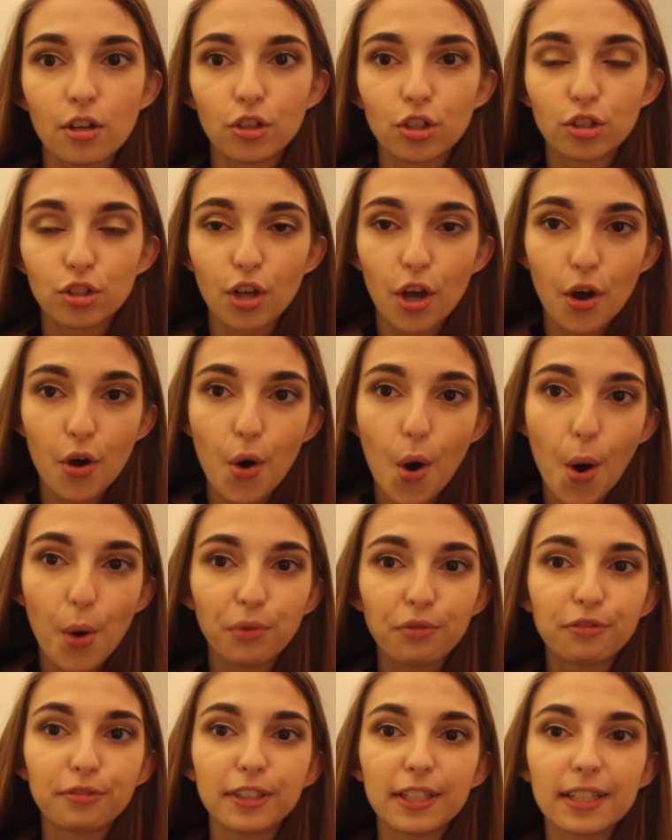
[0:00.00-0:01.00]
So
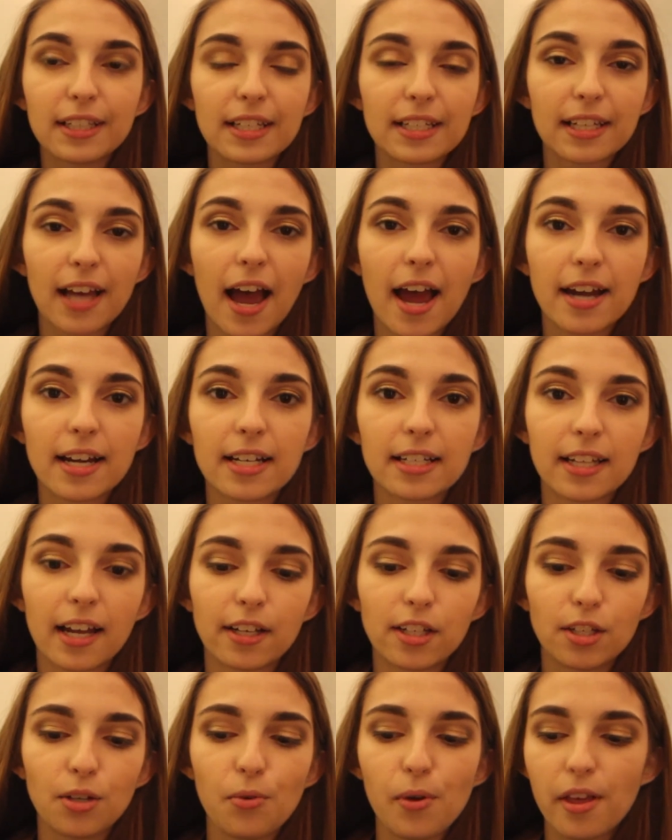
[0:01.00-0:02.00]
hopefully this kind of
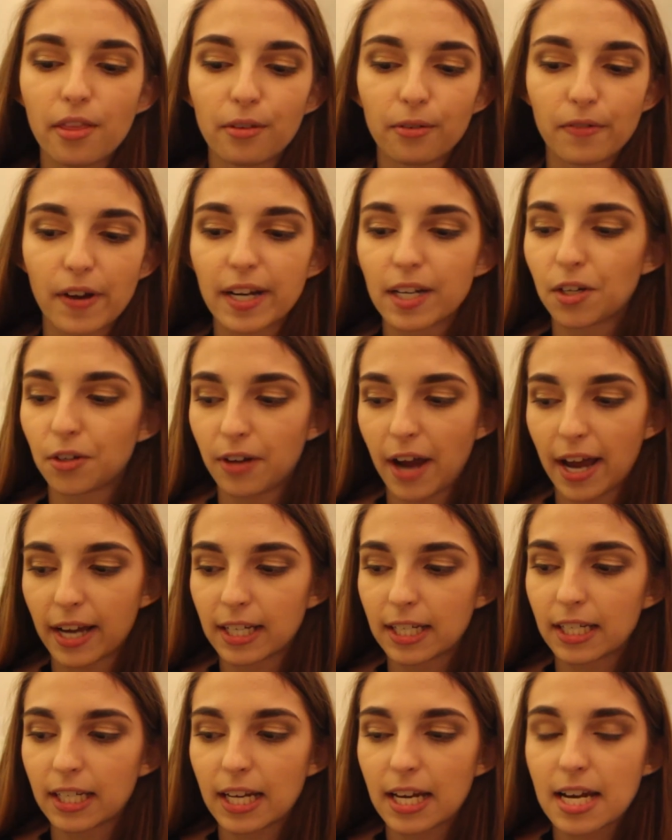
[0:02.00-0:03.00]
sets you in the right
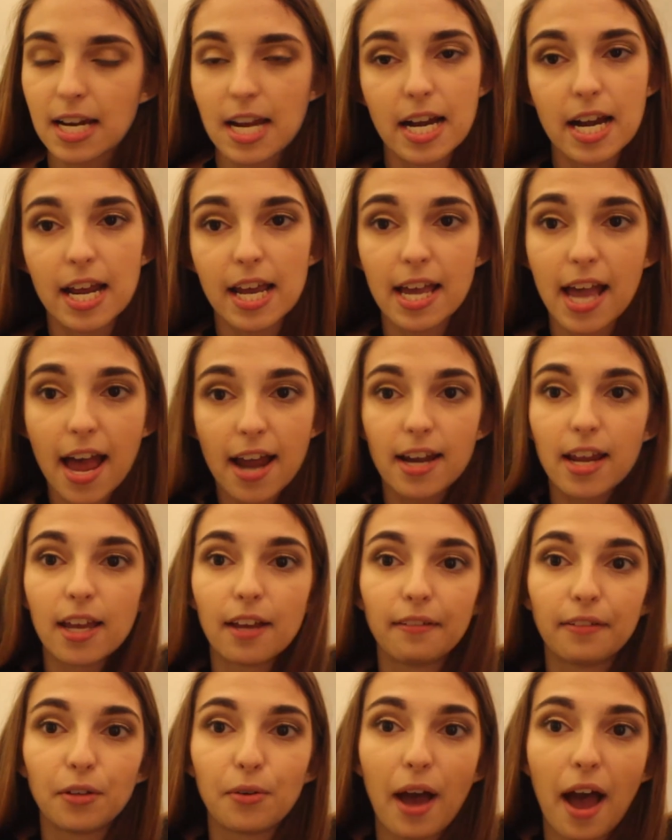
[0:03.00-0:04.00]
direction. And again,
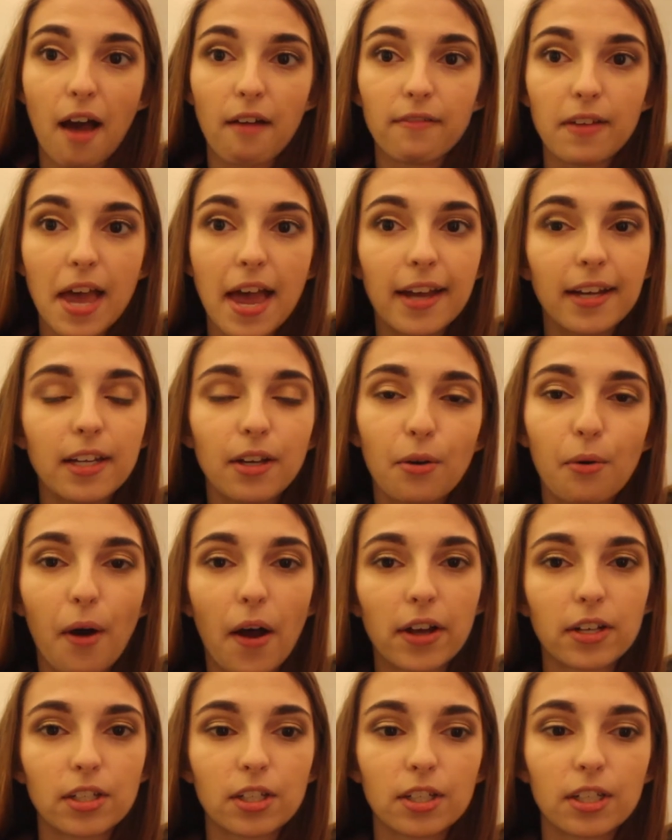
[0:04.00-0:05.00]
if you have any
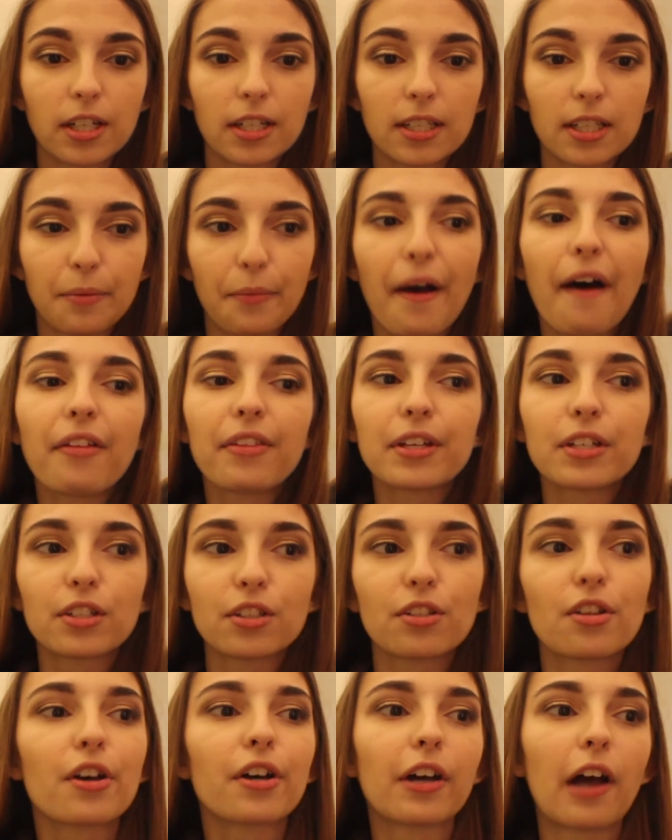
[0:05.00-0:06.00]
questions about
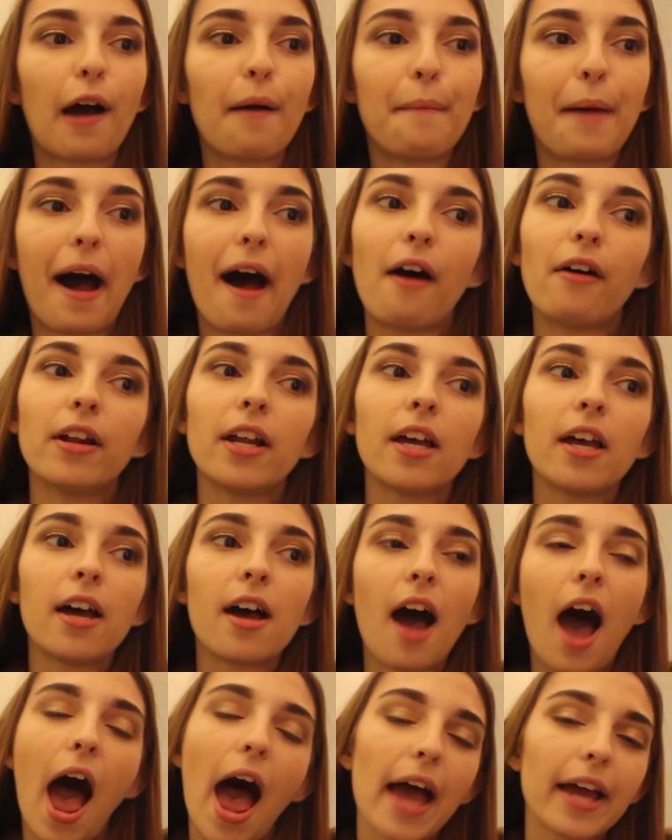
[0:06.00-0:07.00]
this look, about
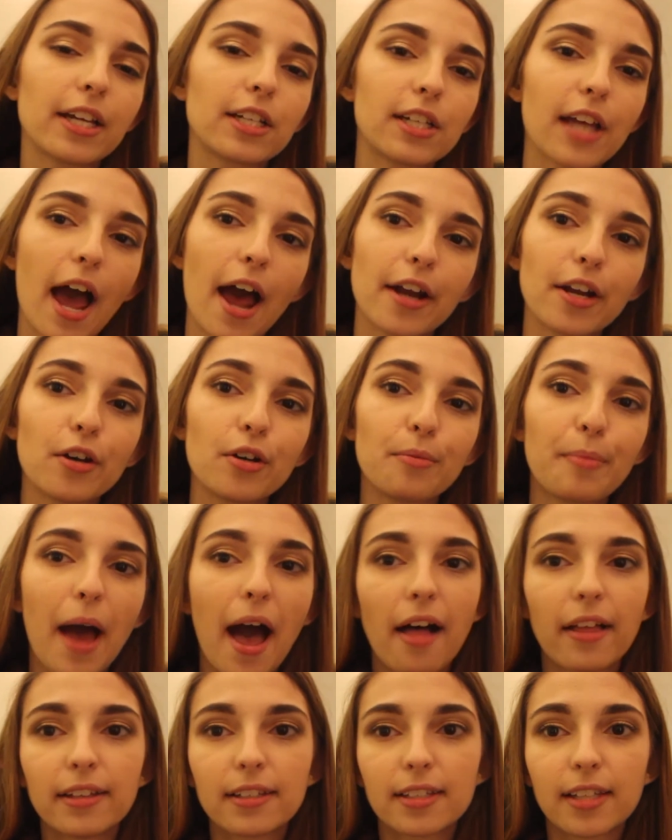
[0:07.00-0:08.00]
eyeshadow
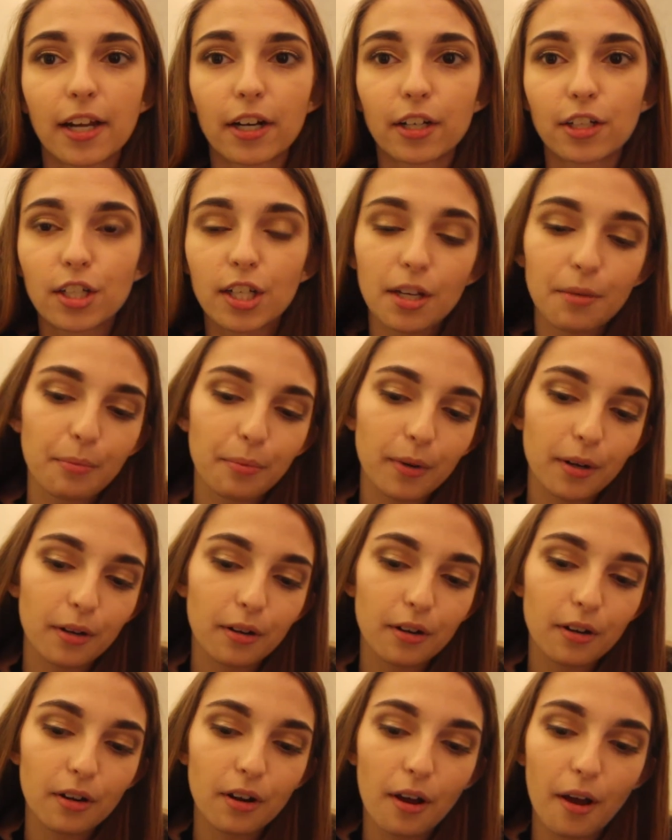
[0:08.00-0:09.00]
palettes that are
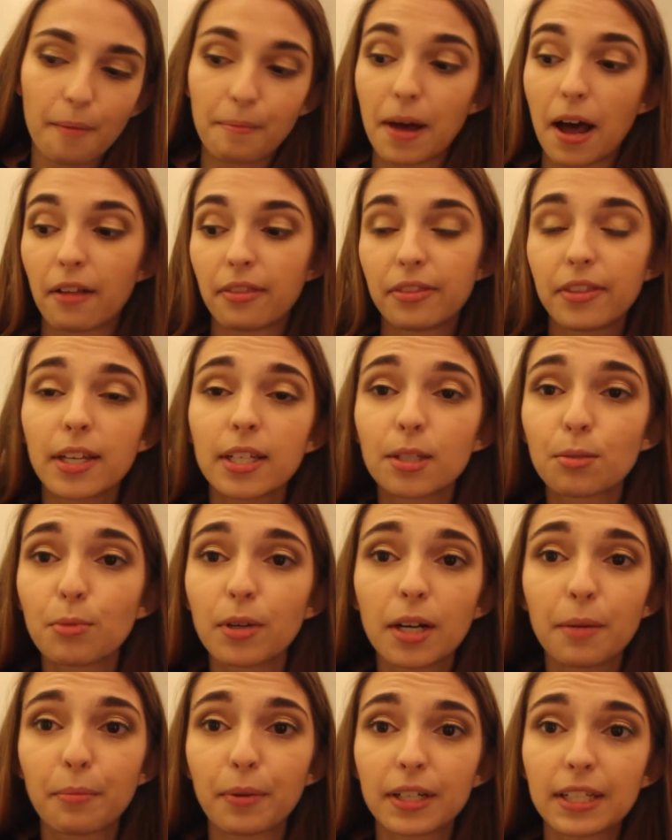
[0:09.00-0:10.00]
cheaper, about this
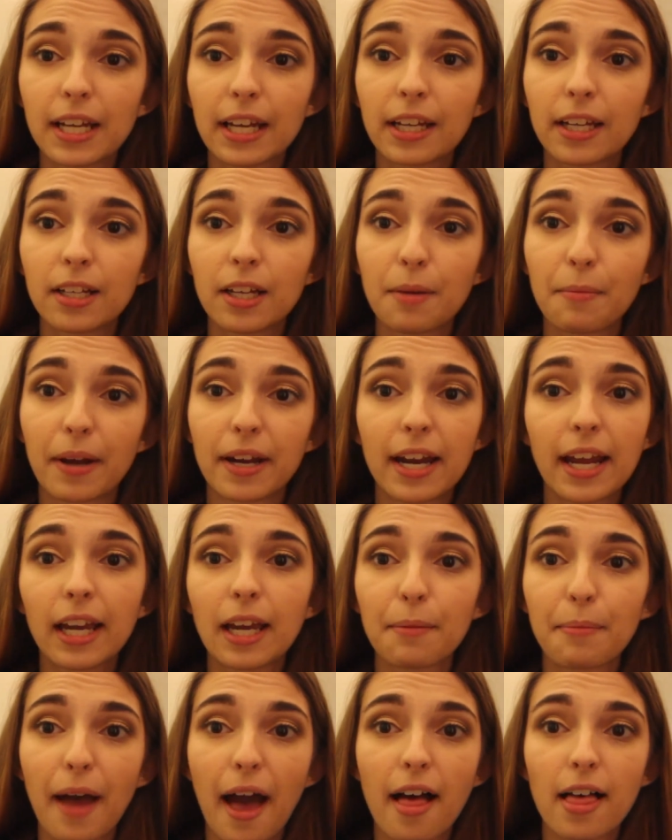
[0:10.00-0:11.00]
one in particular, my
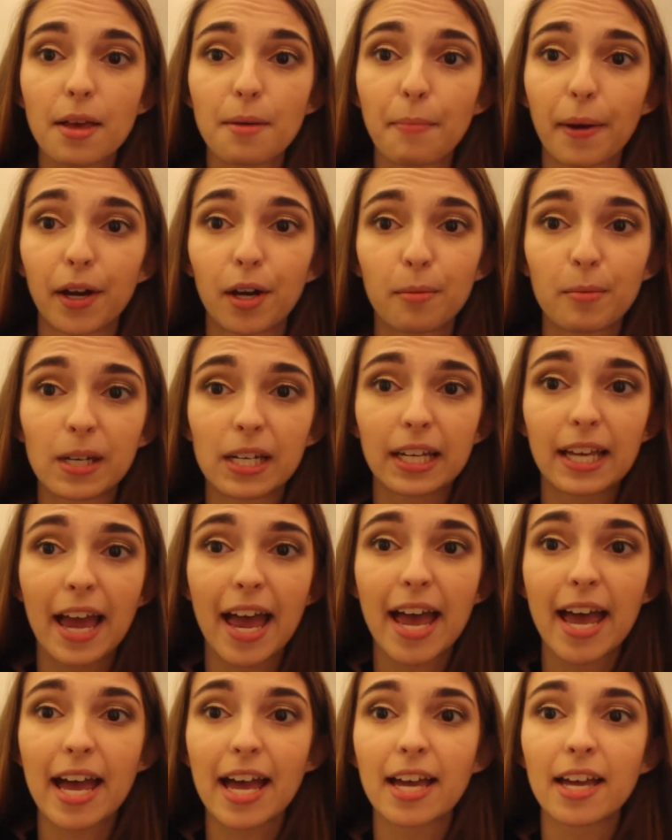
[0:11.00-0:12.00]
Naked palette by Urban
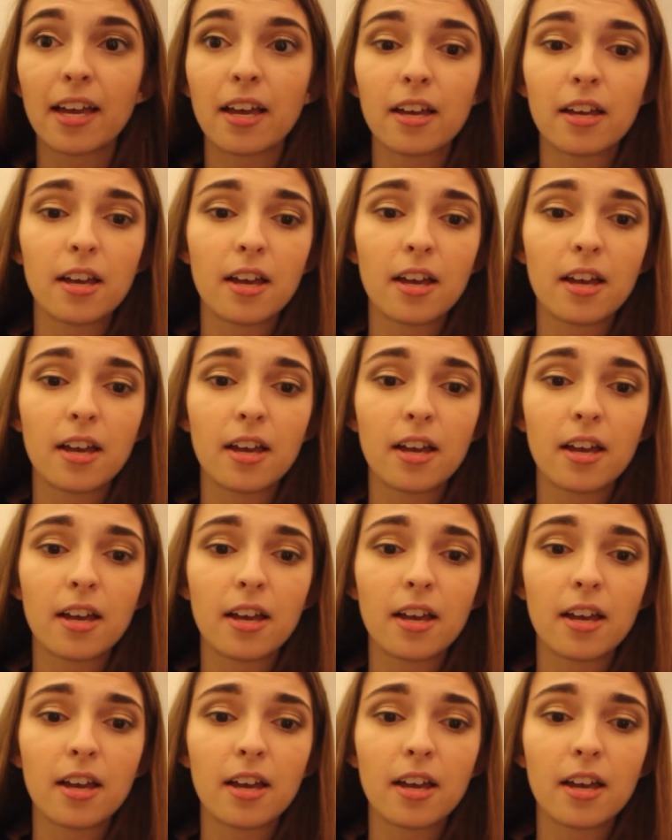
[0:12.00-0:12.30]
Decay,